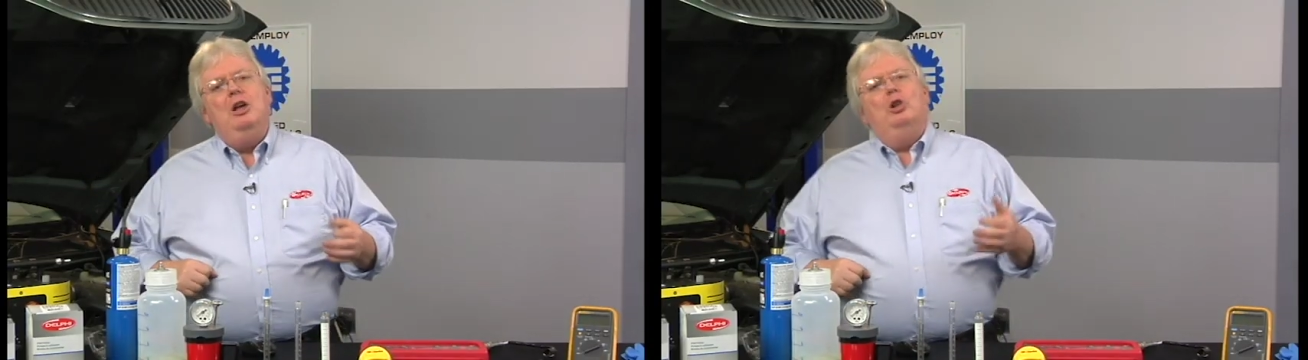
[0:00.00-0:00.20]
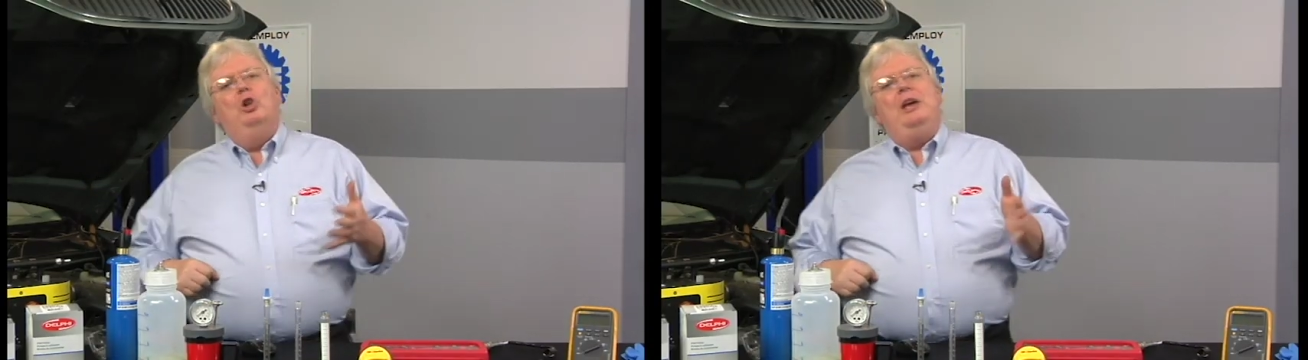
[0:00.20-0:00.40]

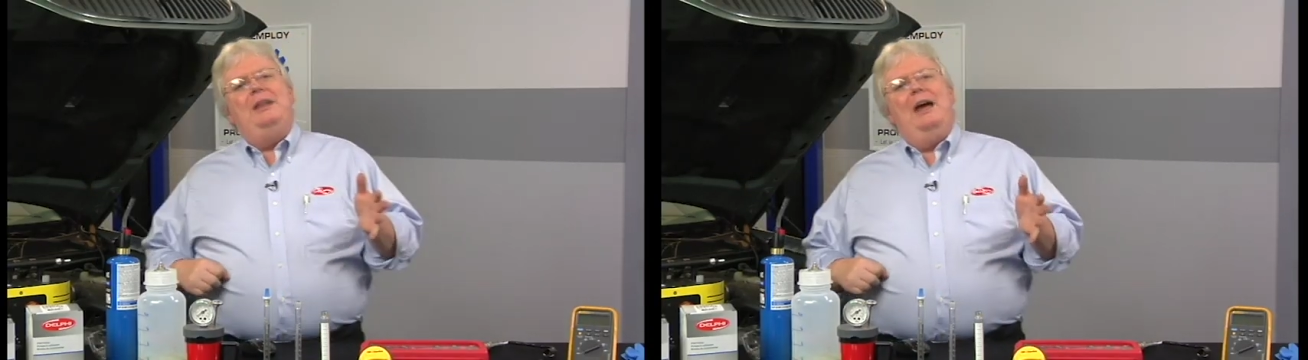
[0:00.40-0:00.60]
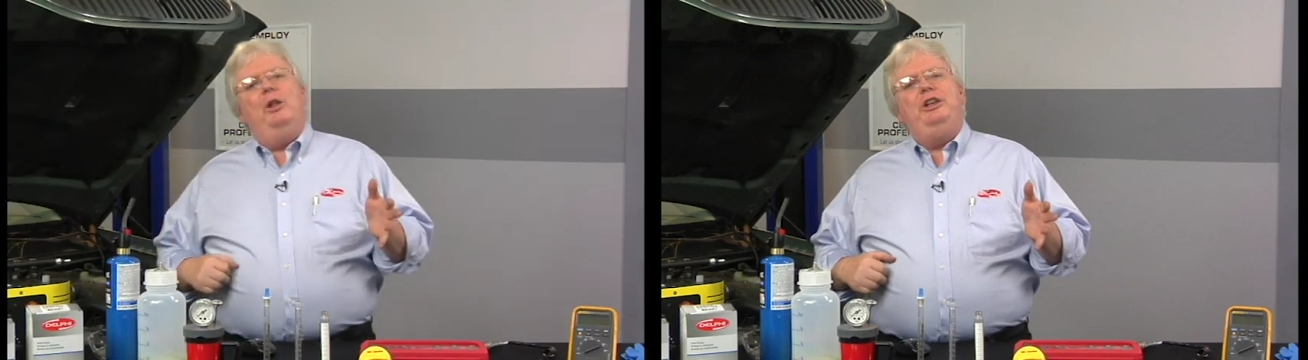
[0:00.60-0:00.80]
look at
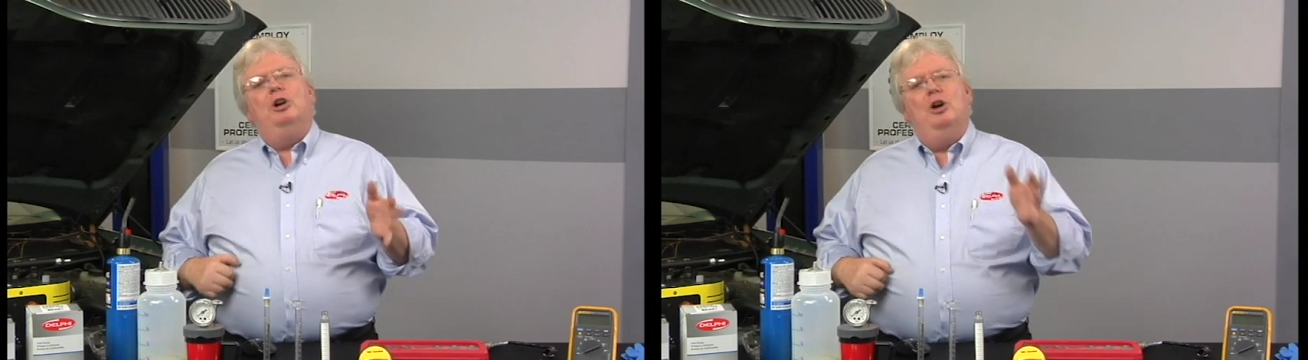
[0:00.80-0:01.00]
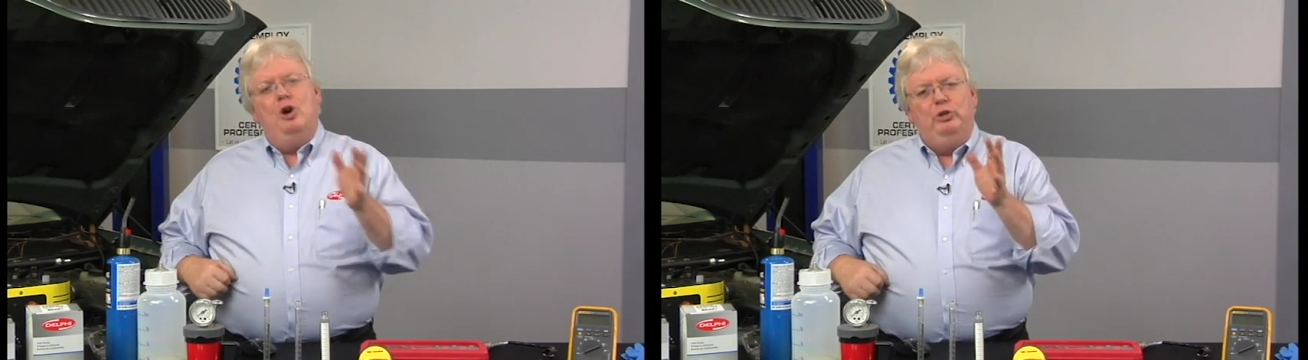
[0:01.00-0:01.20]
not only
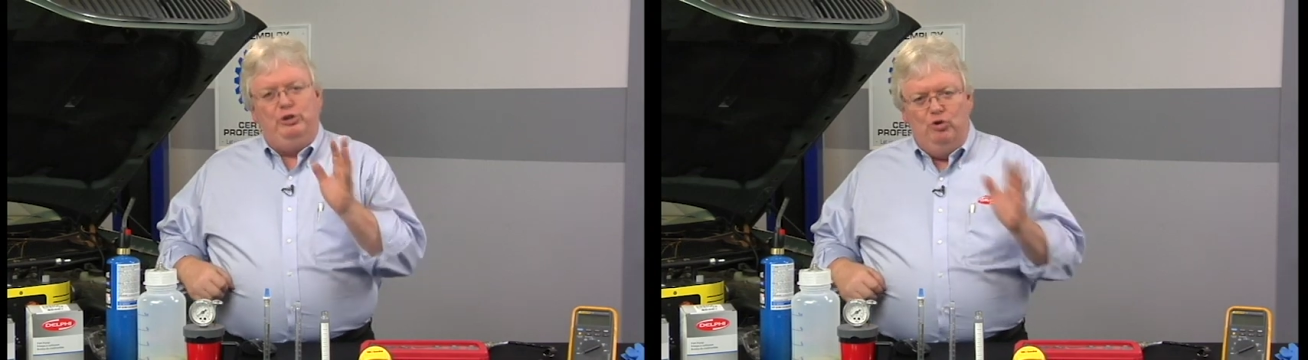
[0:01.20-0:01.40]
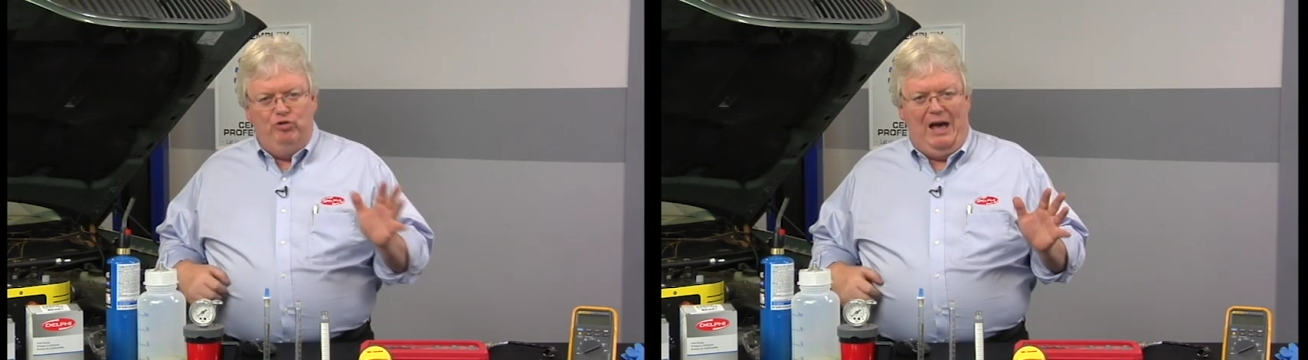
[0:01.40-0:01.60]
your
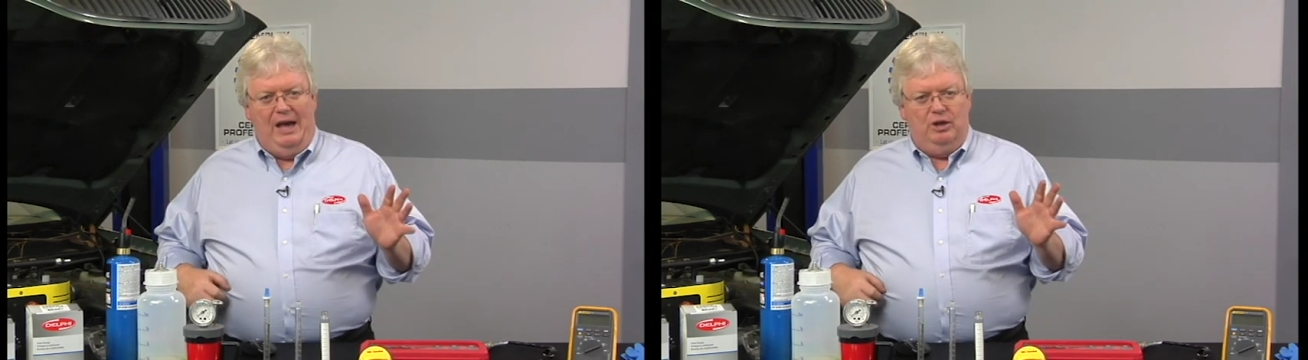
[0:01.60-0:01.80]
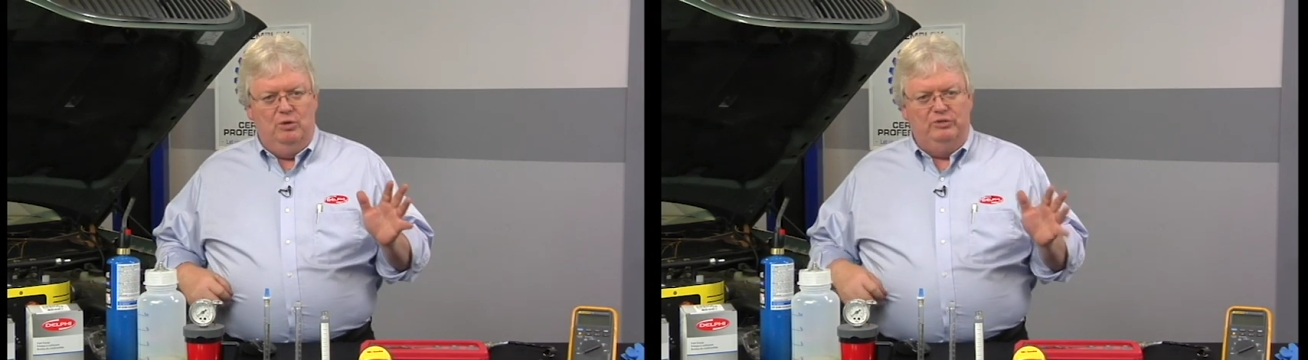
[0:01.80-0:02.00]
O2
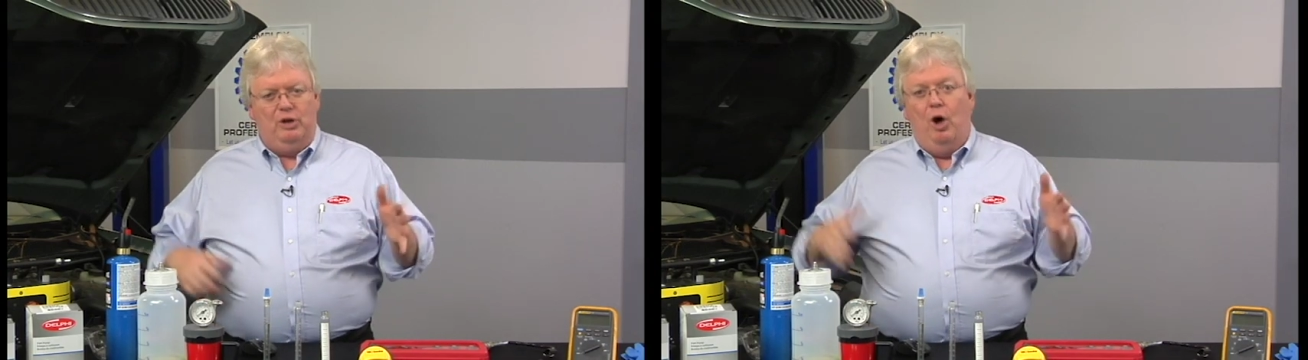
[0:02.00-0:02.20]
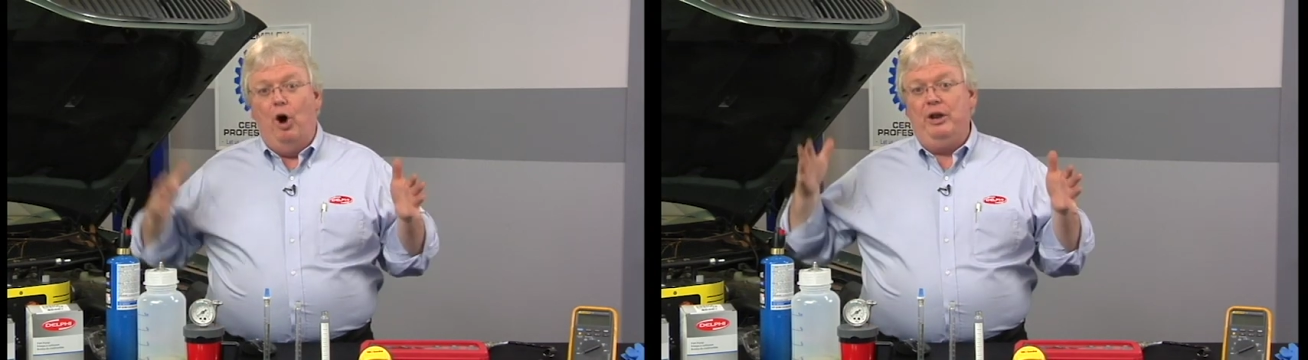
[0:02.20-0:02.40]
values
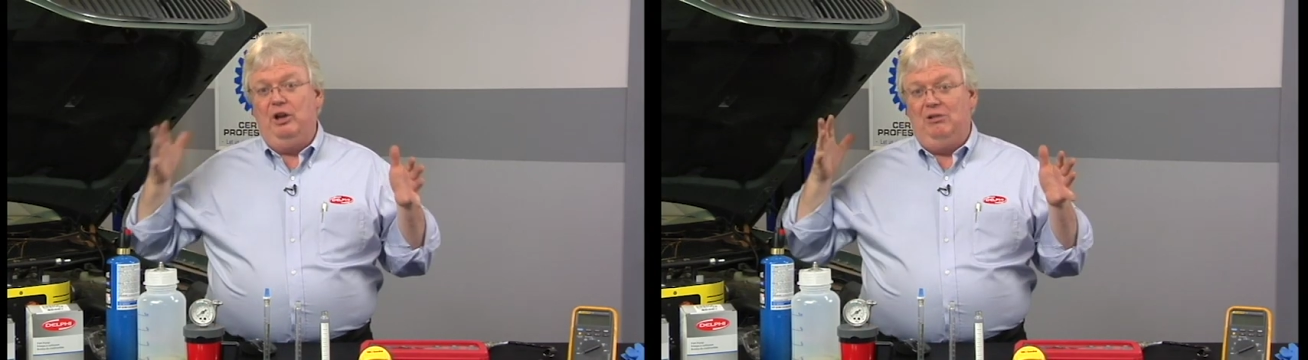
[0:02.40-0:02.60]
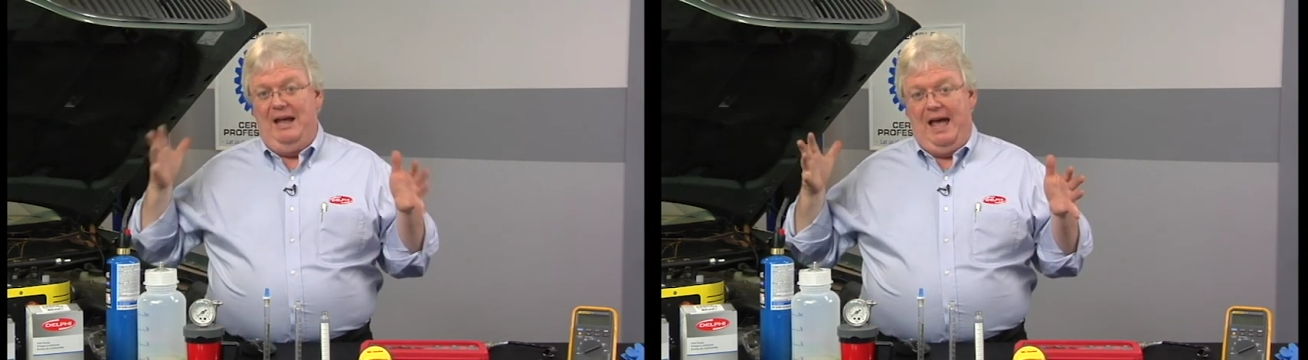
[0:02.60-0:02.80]
on a
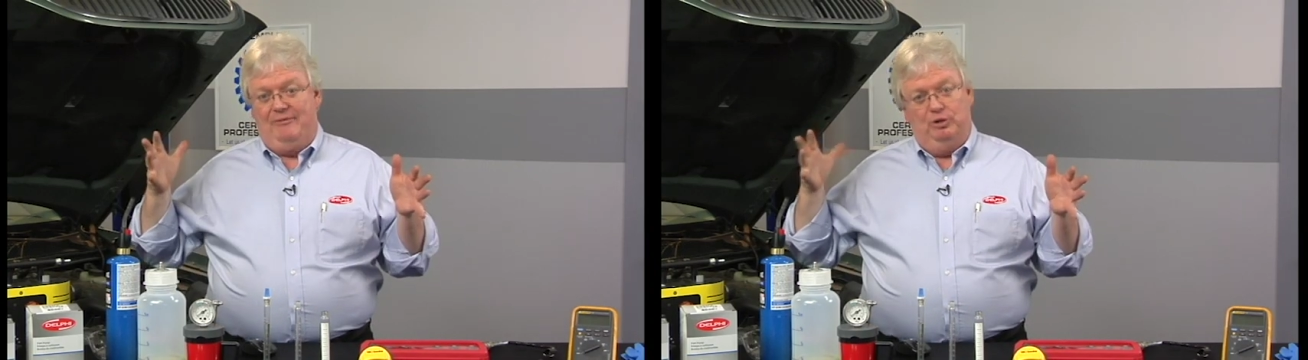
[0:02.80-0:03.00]
graph.